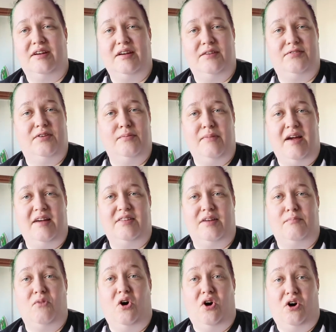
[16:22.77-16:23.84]
if you make
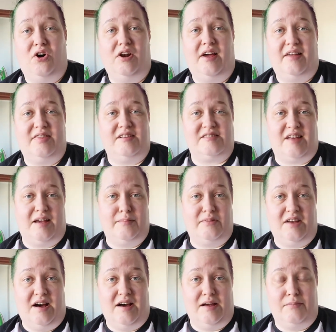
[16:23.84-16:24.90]
them all at the same
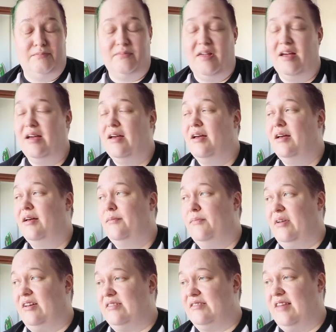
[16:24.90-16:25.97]
time,
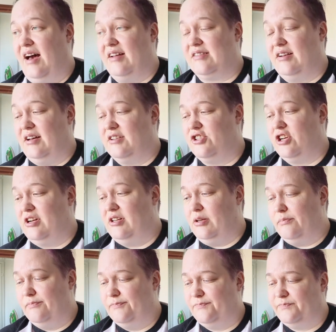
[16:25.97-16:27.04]
because that's logical.